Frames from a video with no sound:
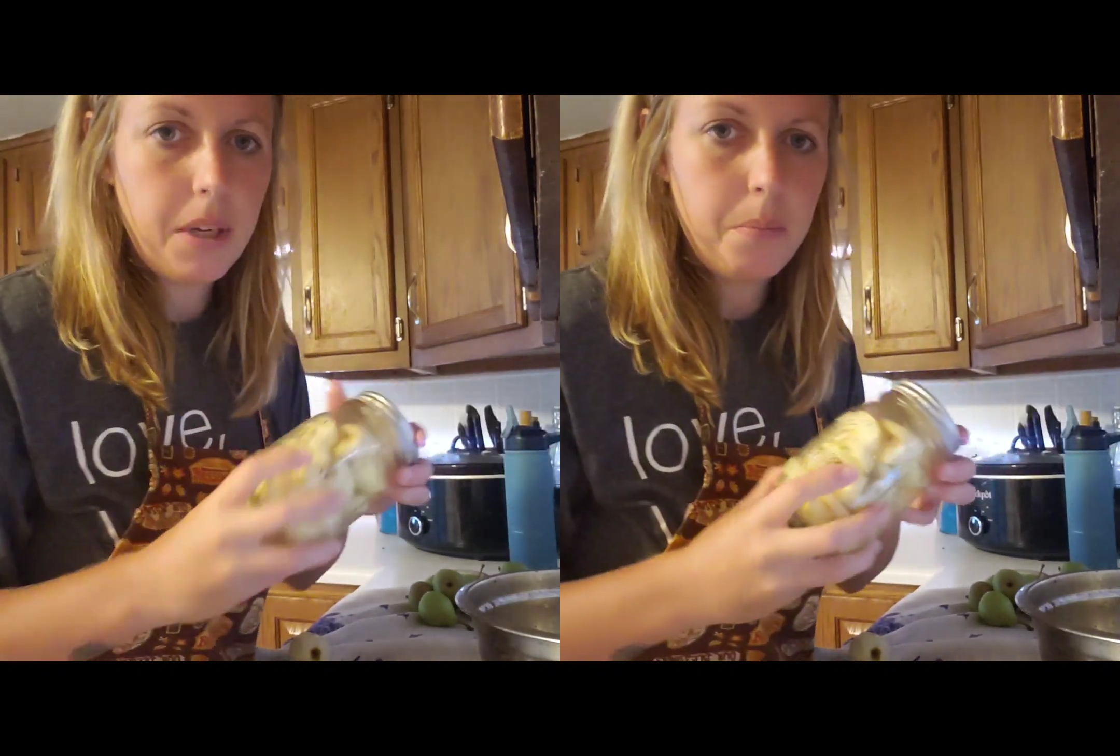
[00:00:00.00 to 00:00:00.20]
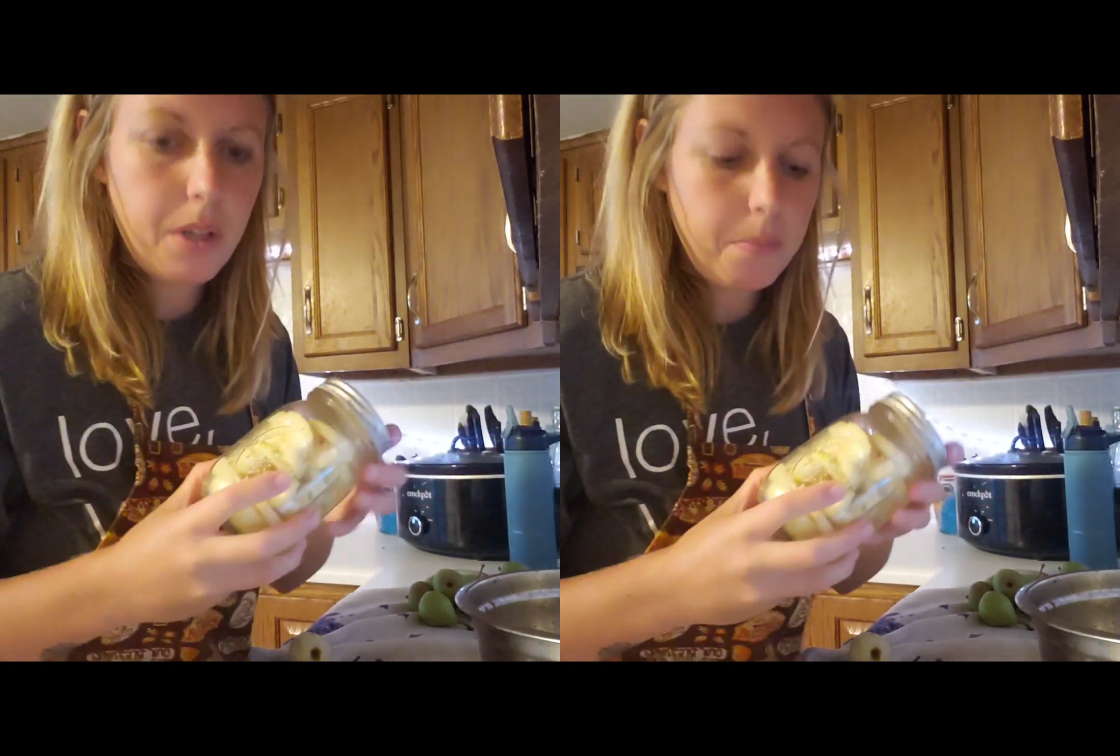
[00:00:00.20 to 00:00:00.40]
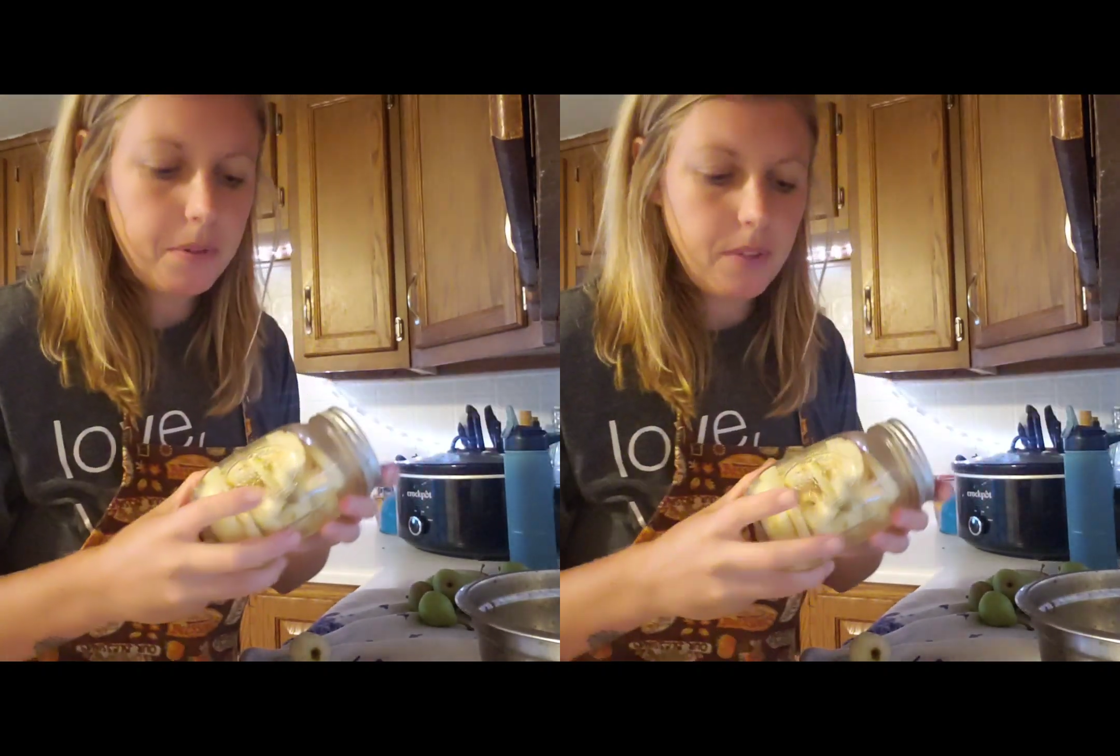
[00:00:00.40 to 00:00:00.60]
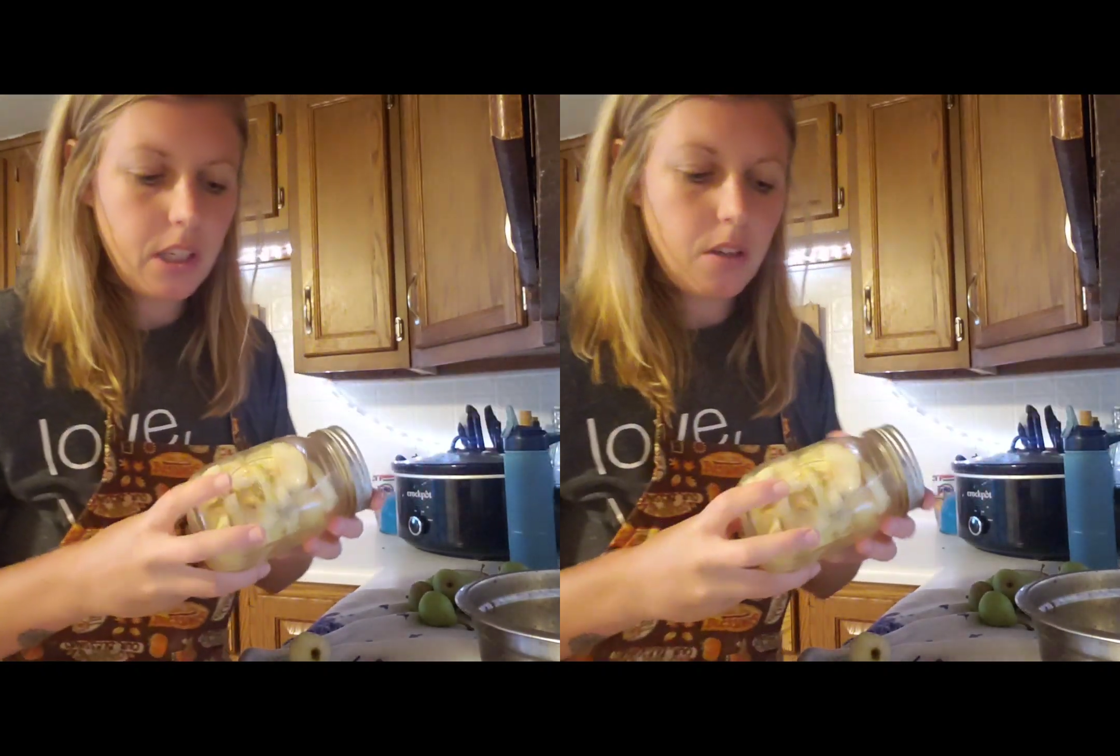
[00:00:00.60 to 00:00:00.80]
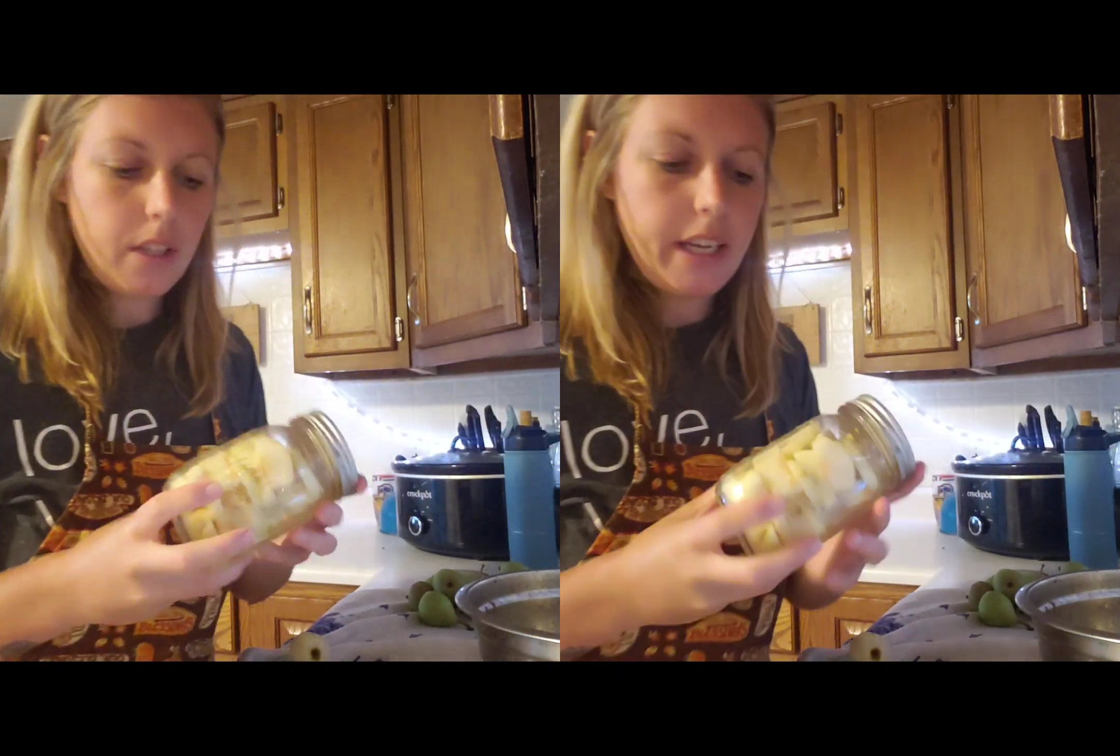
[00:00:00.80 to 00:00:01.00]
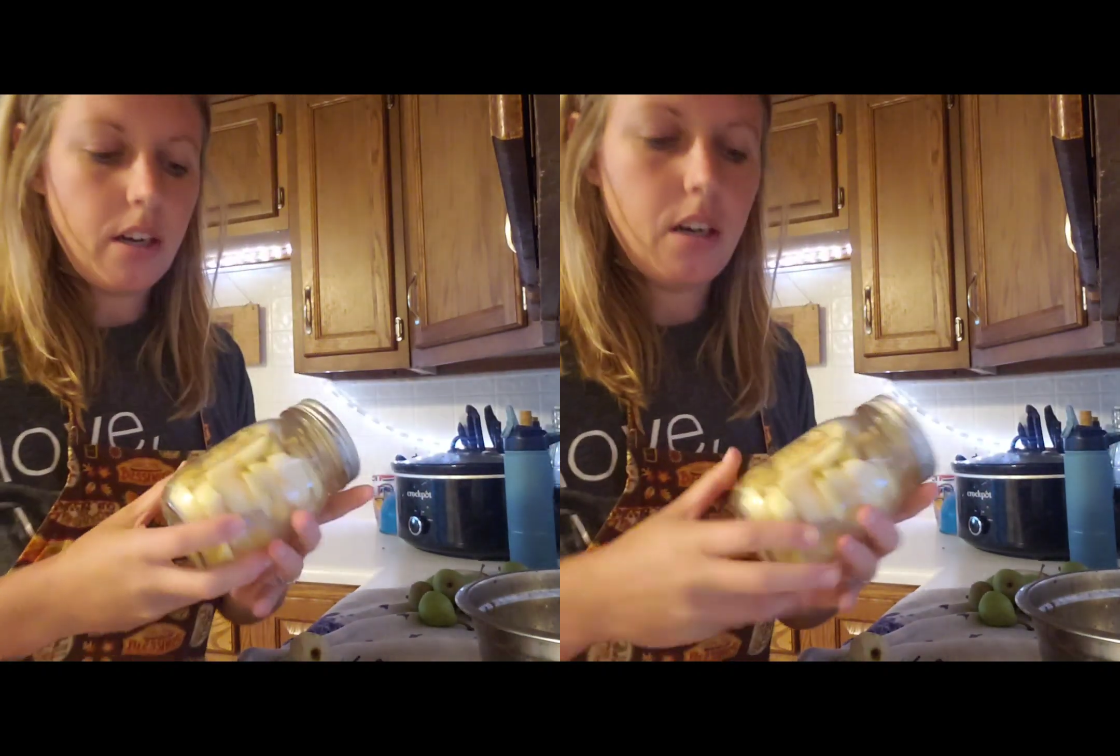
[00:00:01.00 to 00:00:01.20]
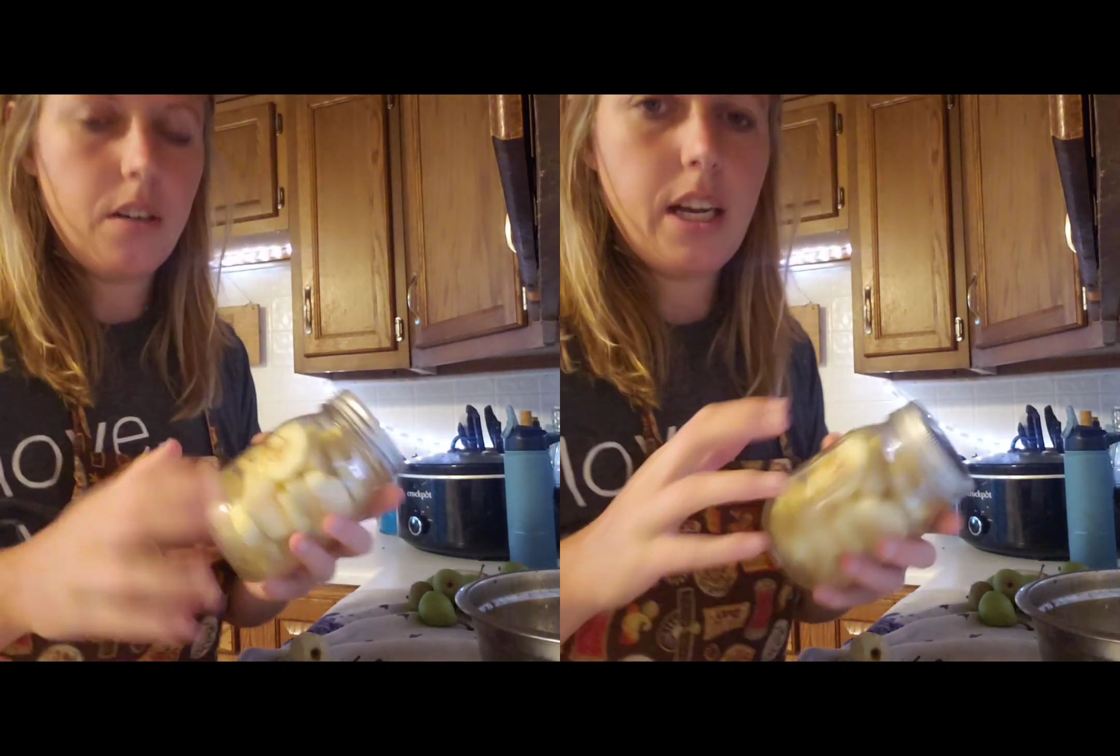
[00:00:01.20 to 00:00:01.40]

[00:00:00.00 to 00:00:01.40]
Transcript: to put up a video later